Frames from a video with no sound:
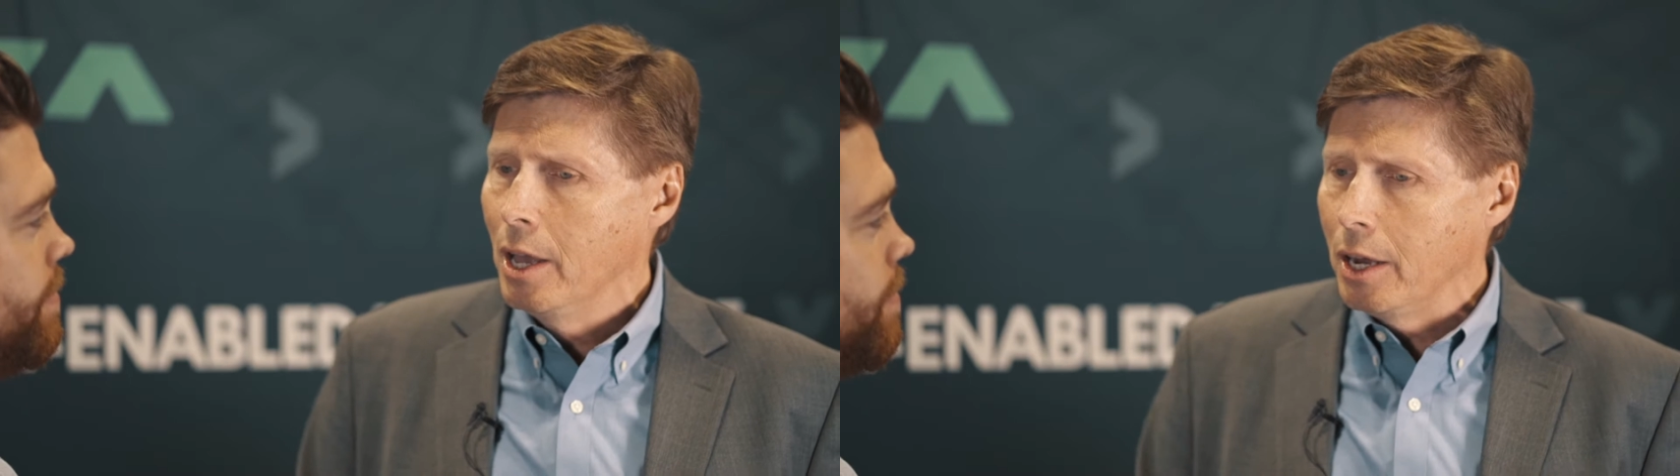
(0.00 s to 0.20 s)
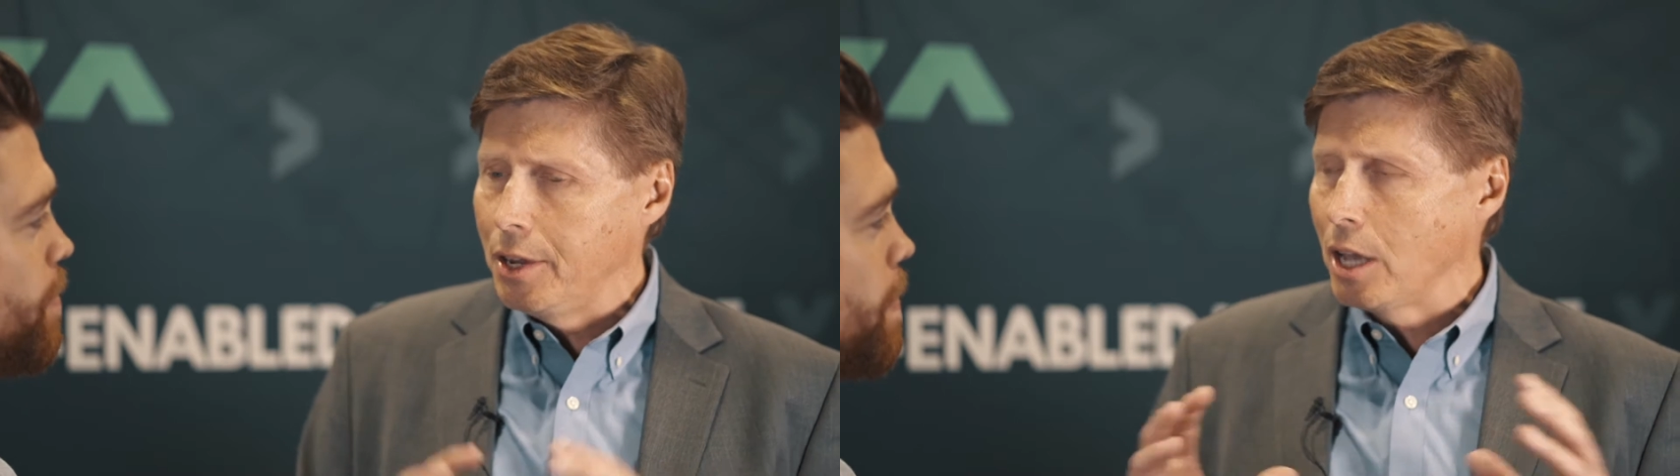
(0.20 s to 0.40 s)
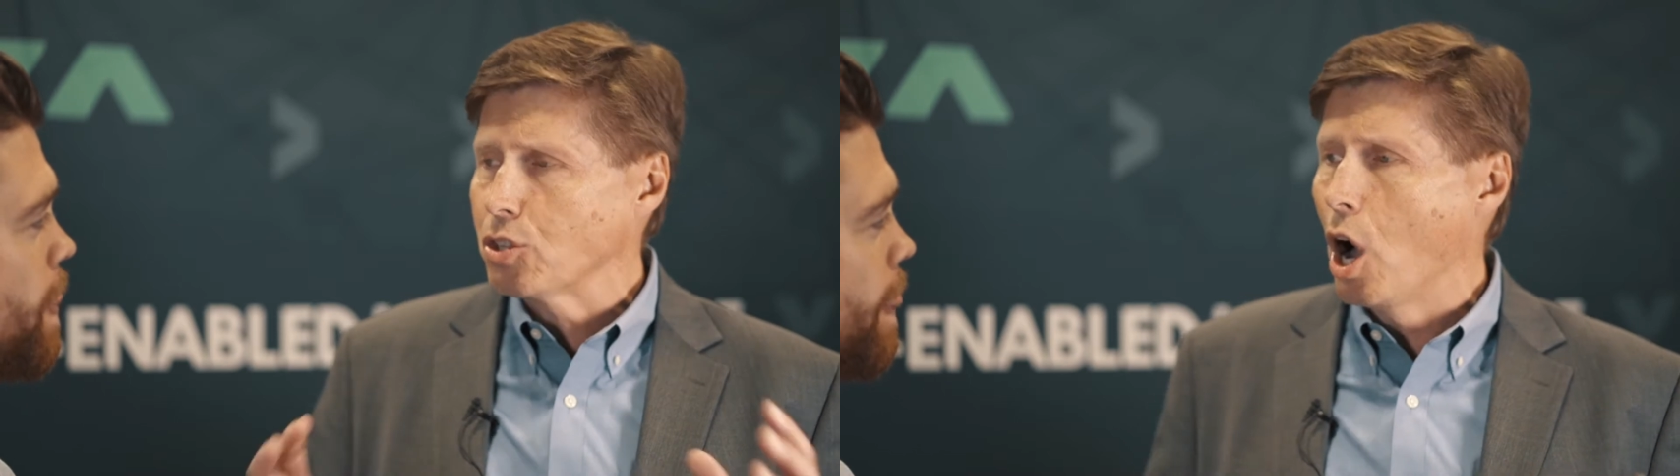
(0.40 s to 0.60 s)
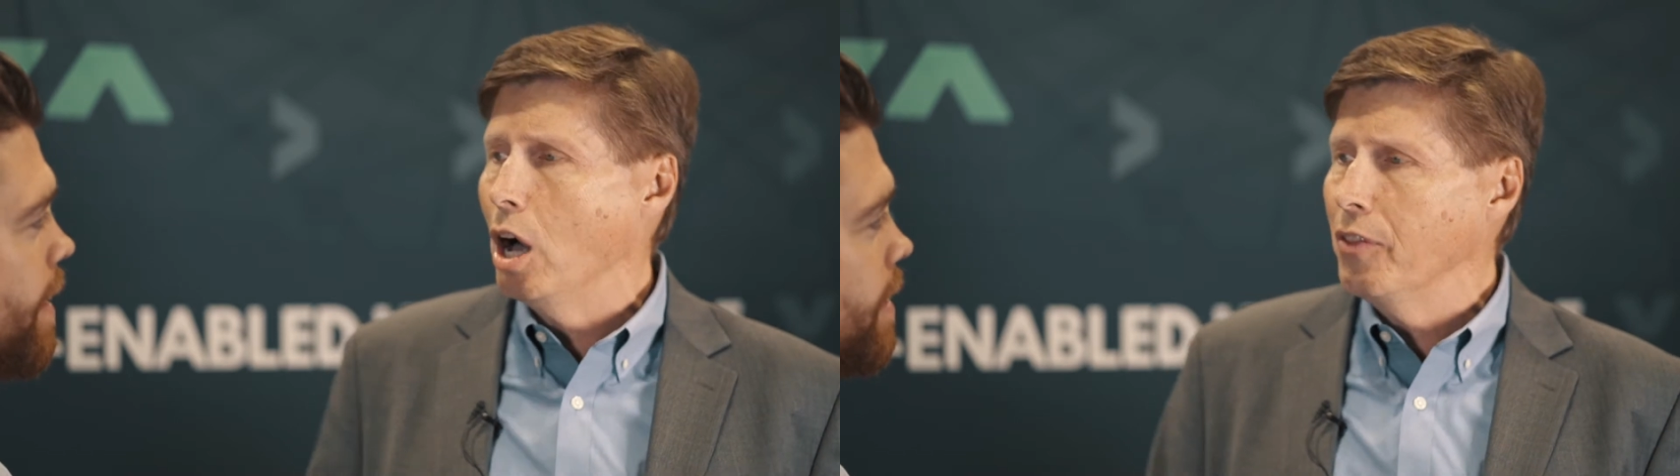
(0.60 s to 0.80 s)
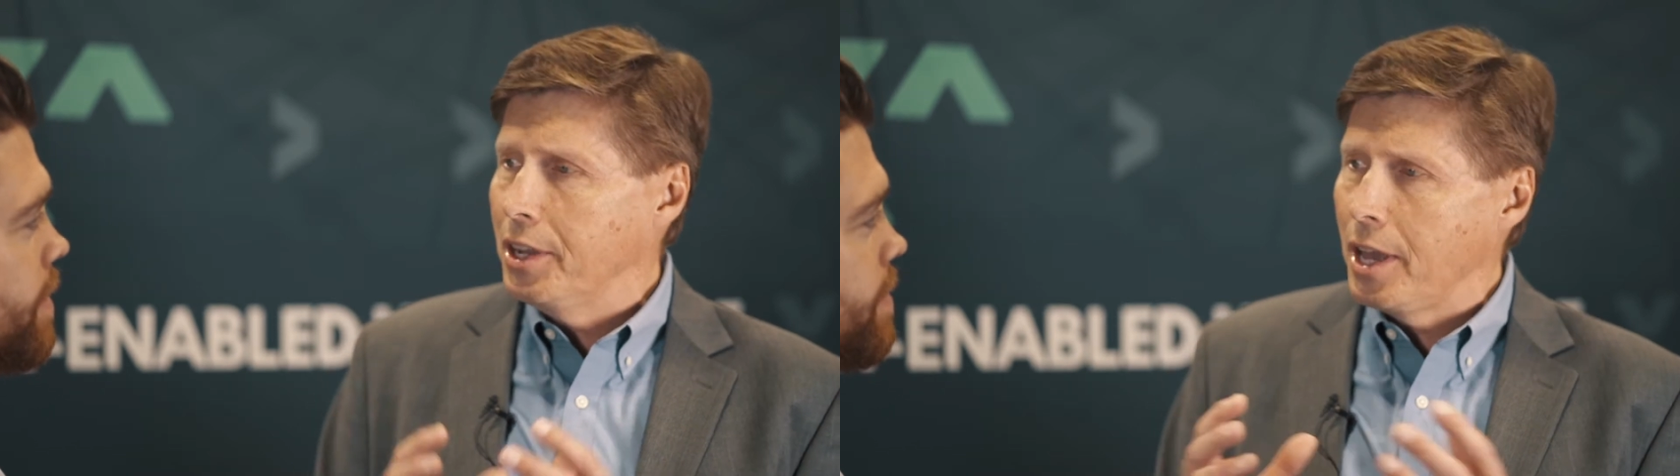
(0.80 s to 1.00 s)
and it takes
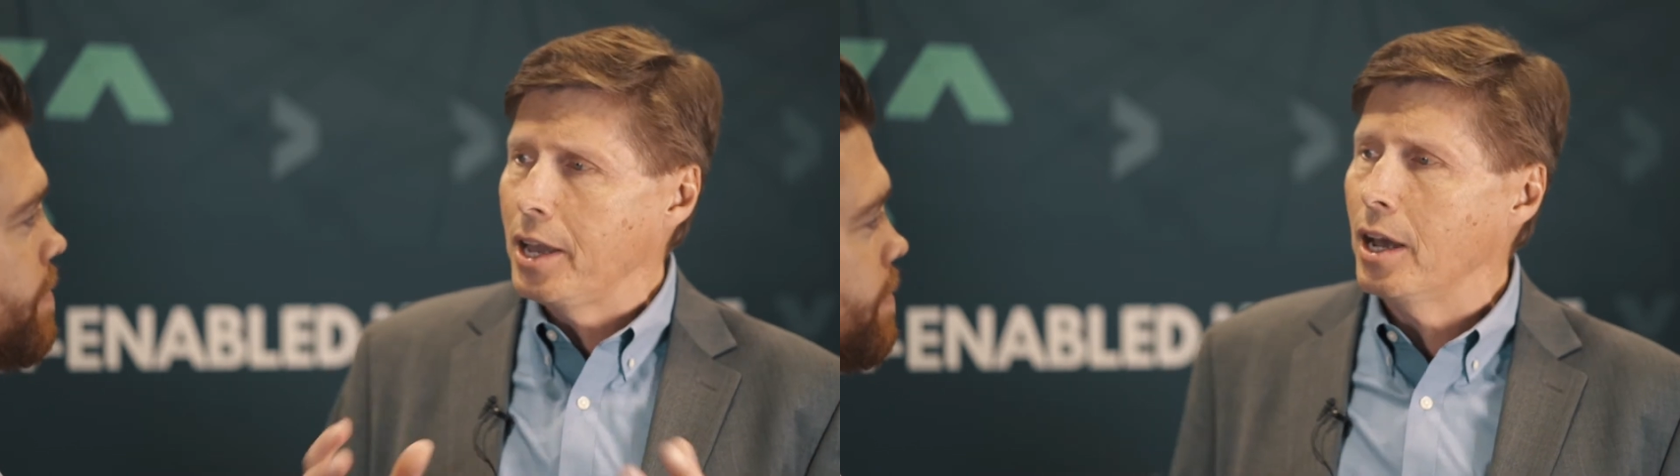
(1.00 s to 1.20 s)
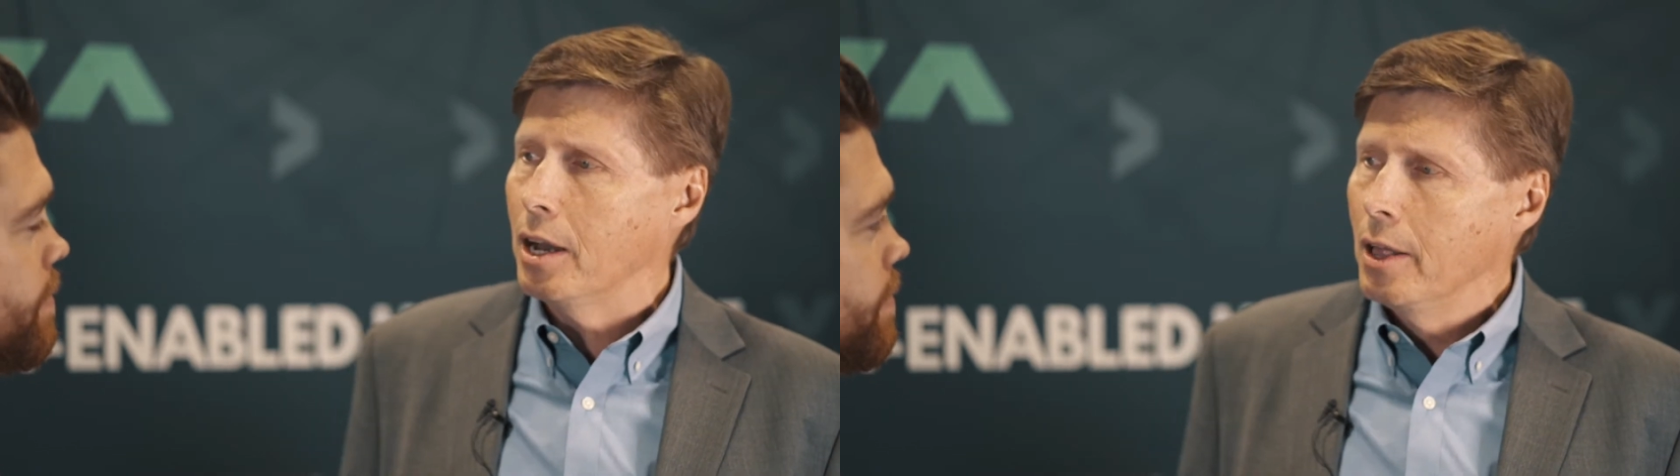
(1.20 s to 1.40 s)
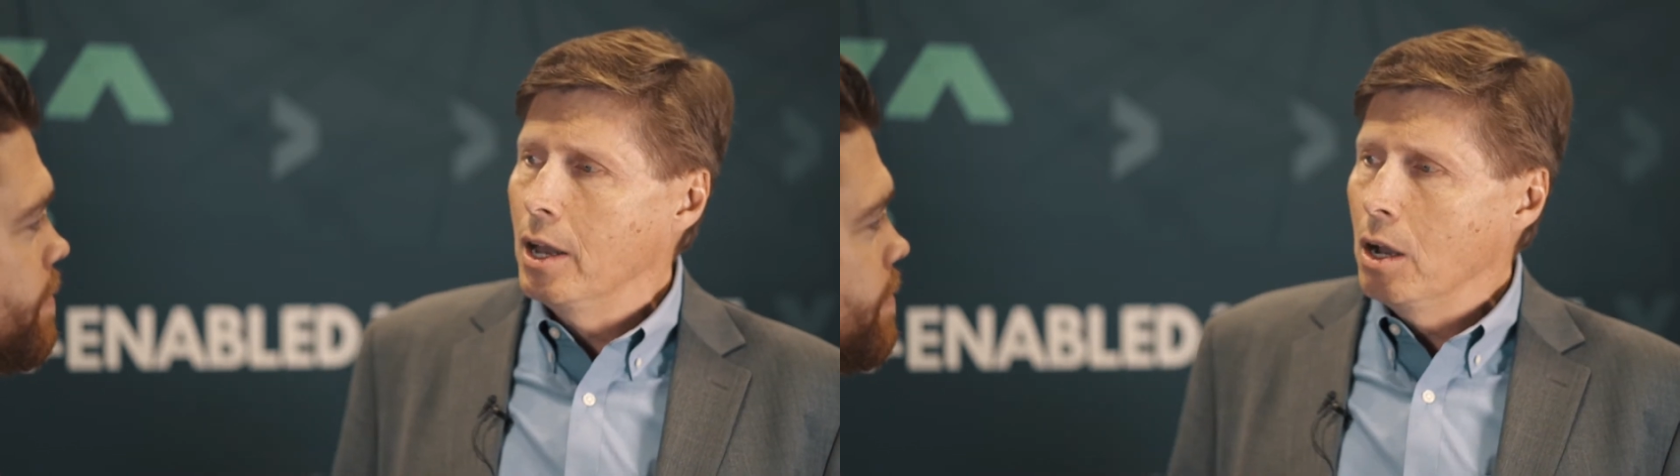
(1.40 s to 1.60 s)
all the data